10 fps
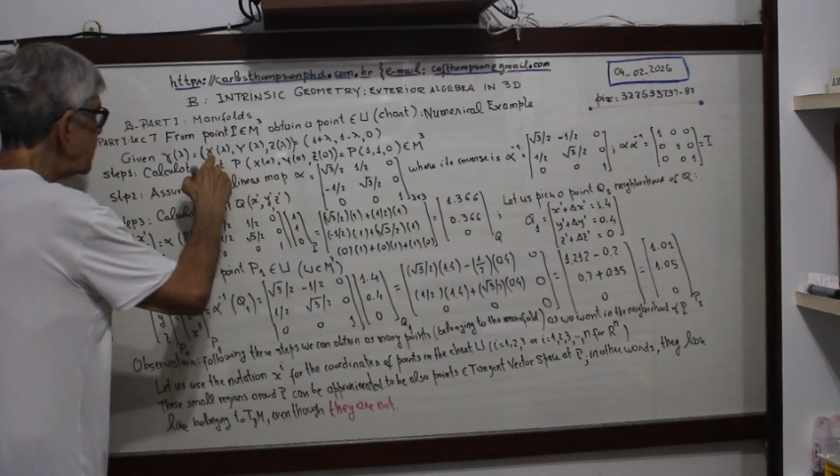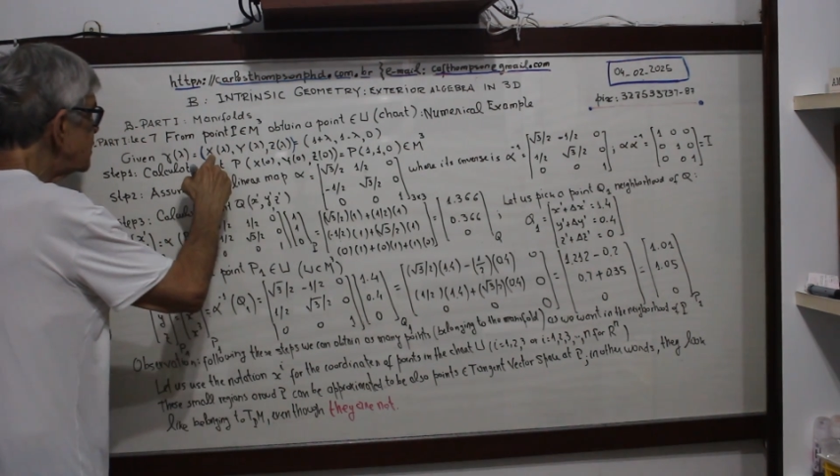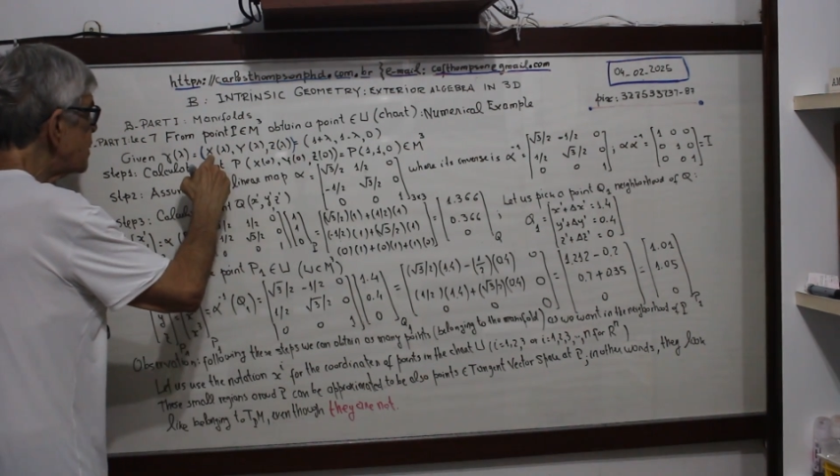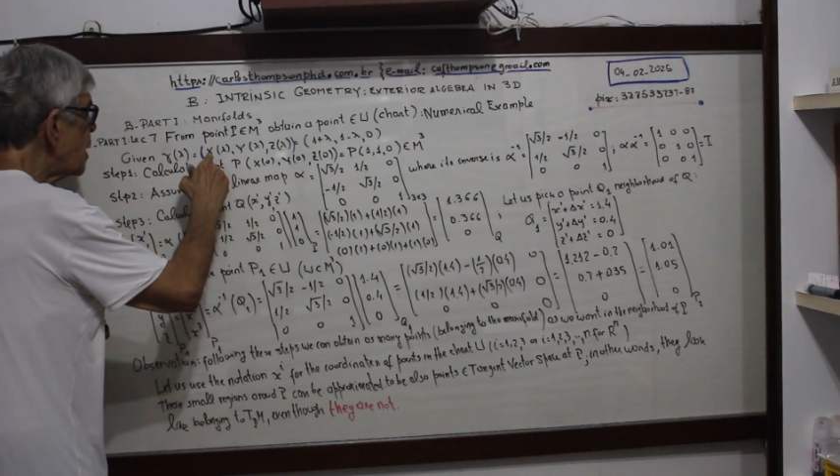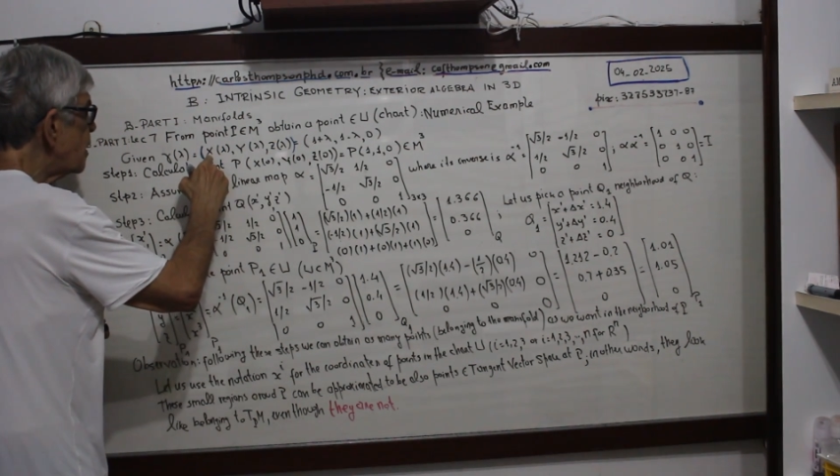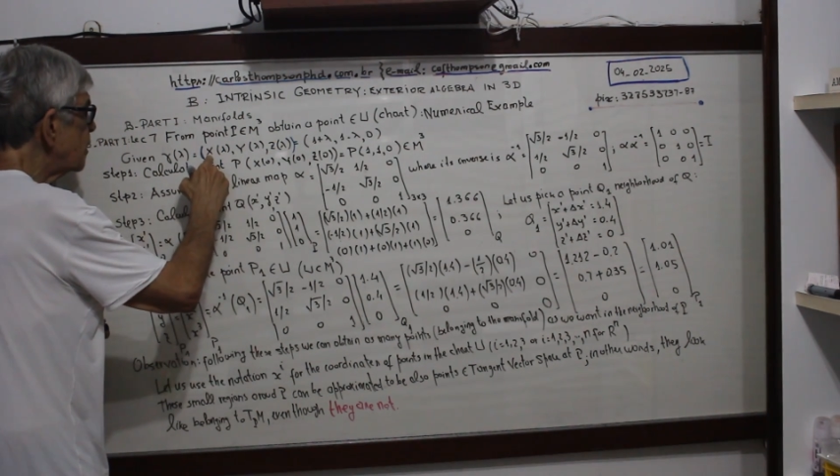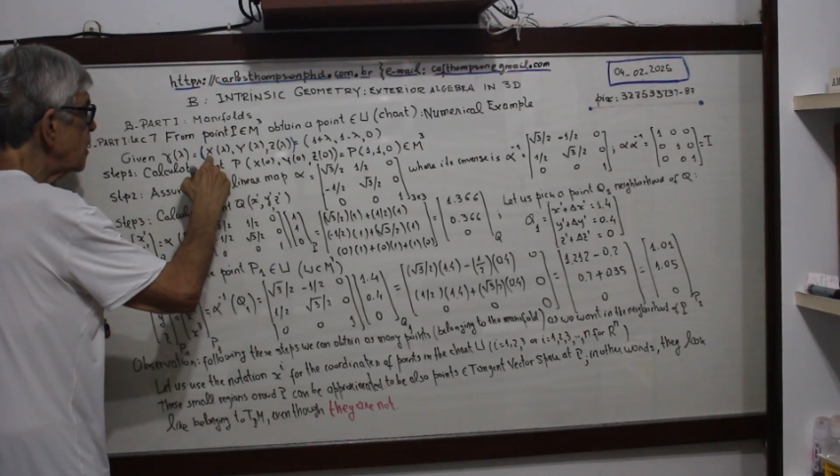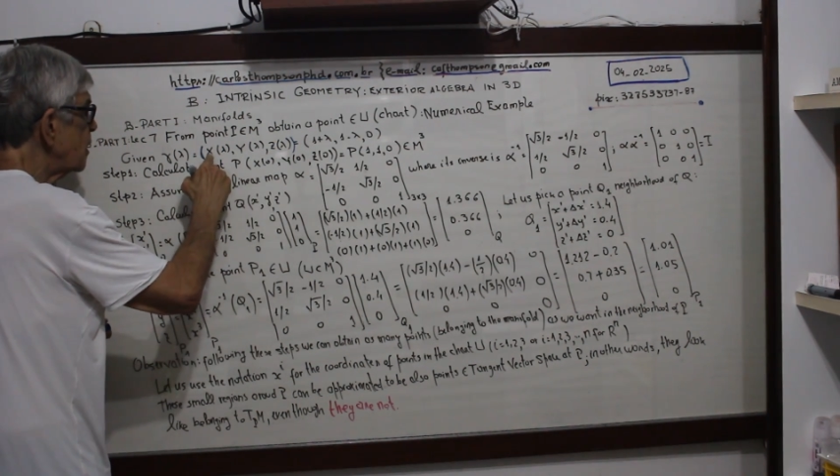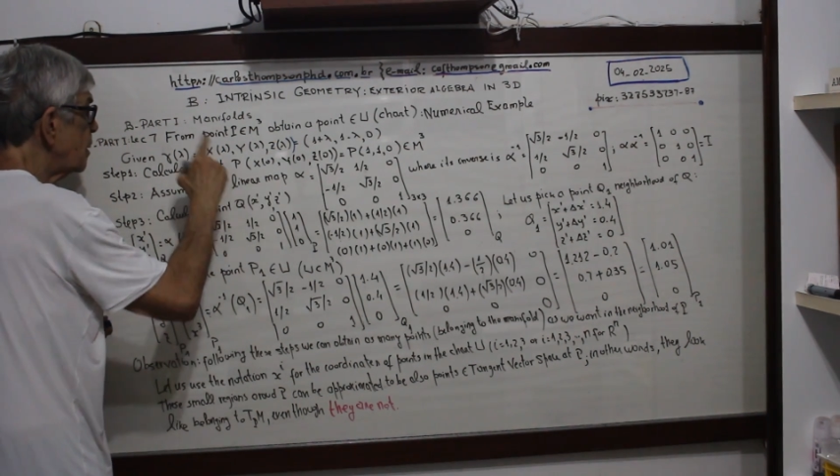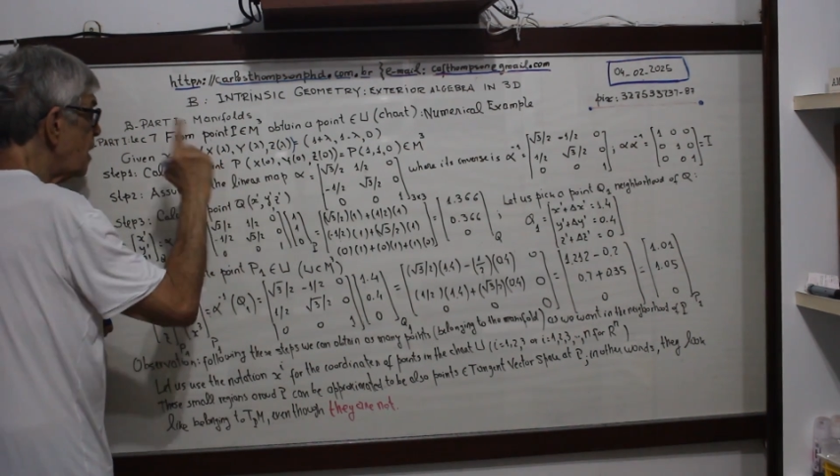these are,
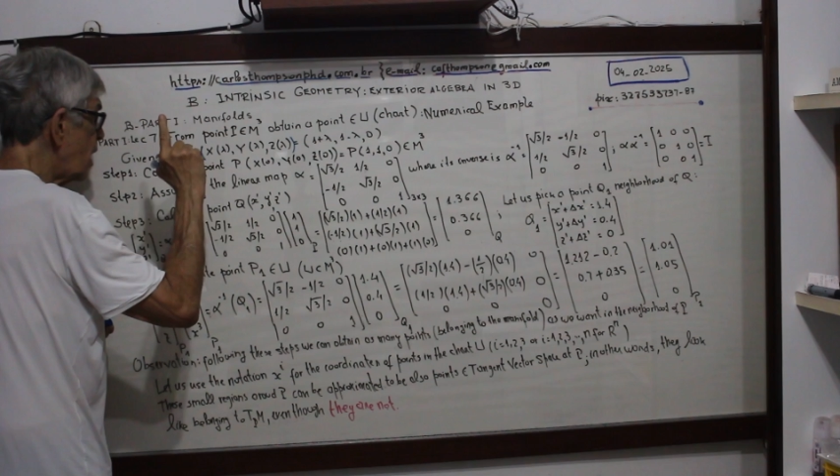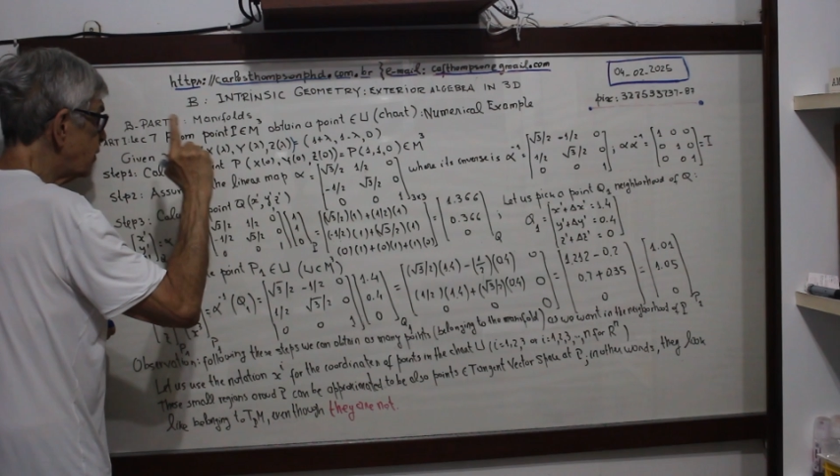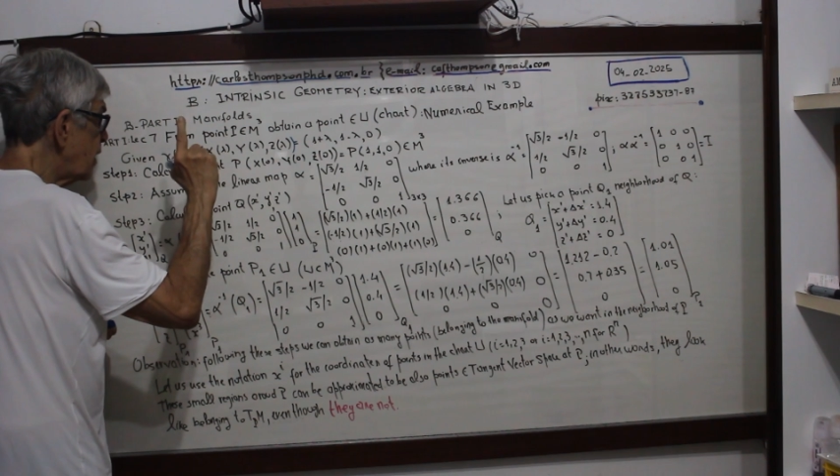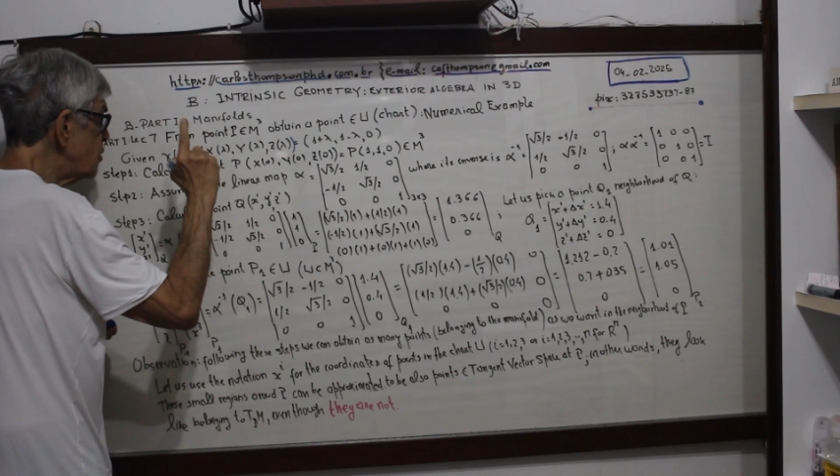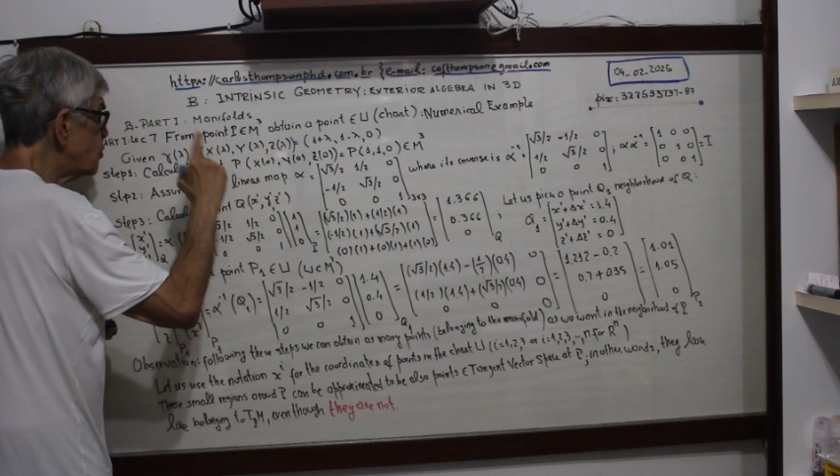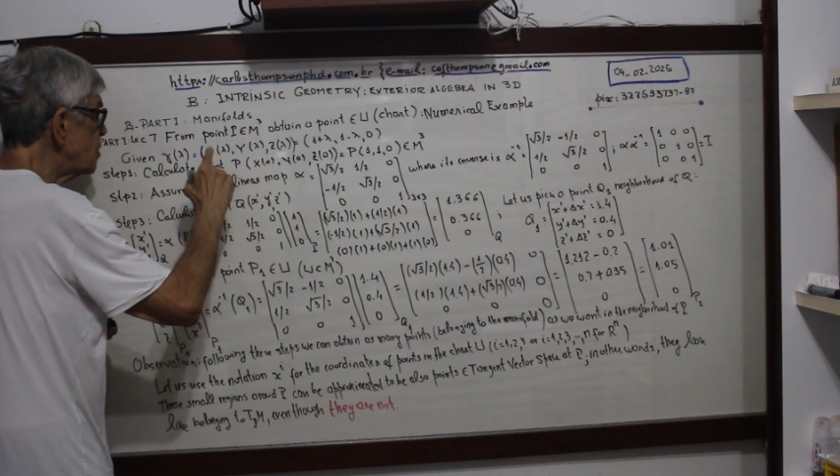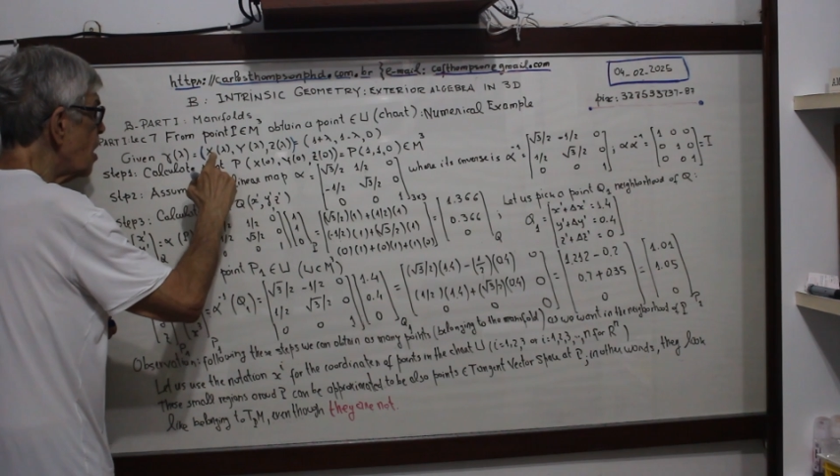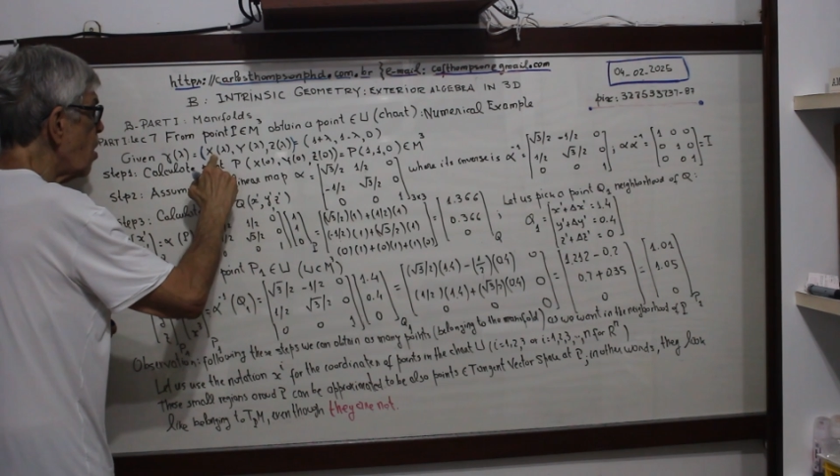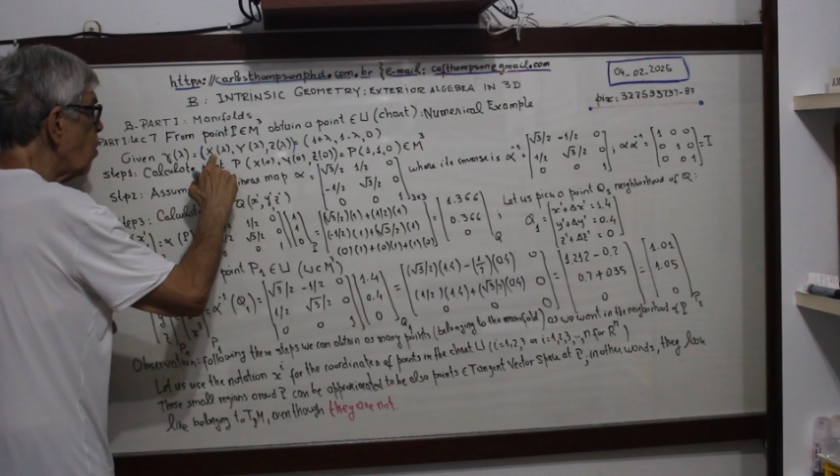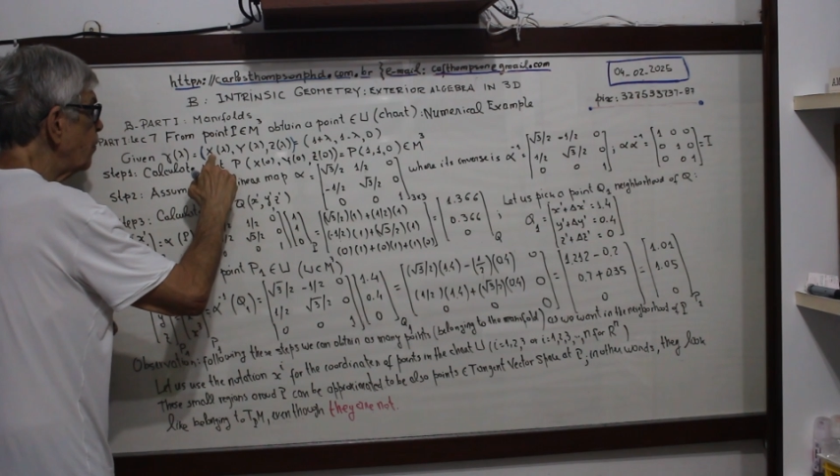attention
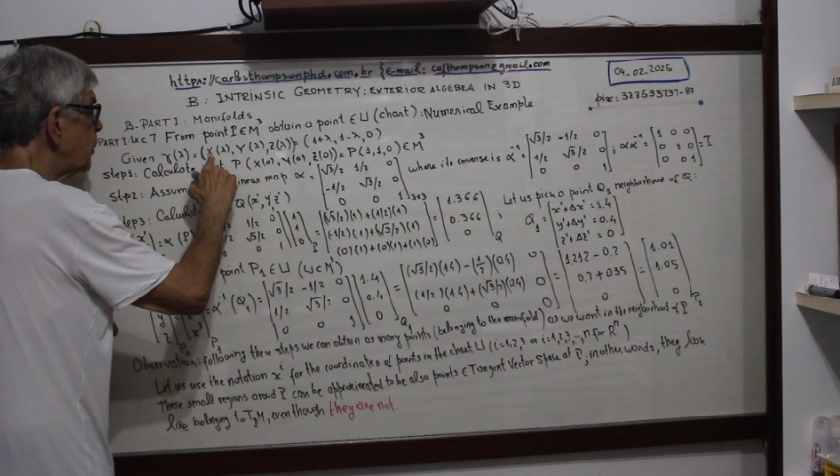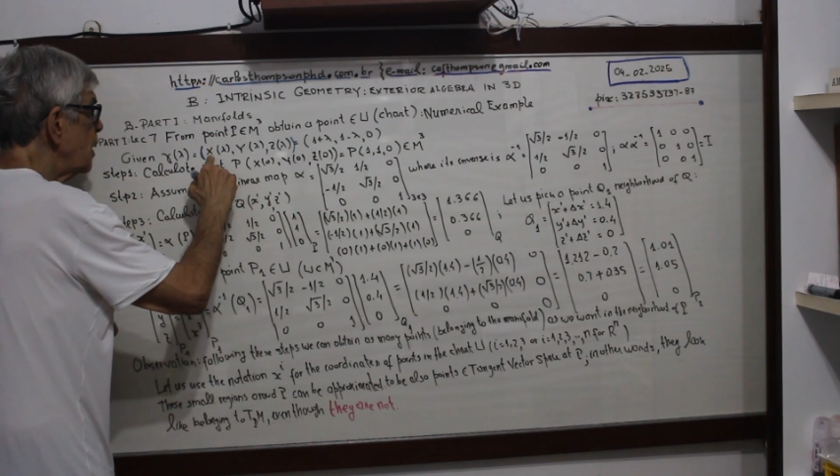now,